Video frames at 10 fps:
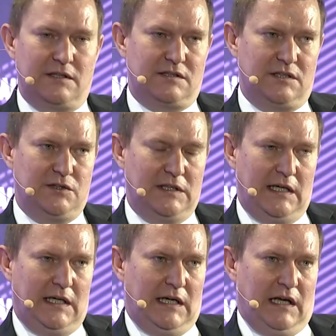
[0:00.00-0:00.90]
So
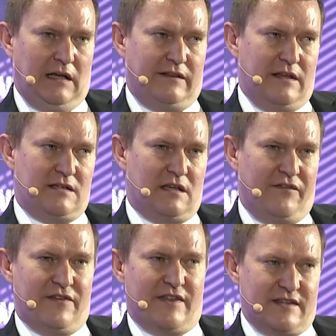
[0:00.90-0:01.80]
there's
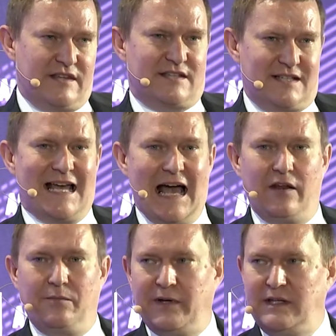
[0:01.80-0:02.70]
the
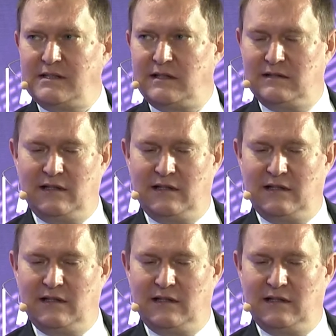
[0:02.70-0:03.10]
talent piece,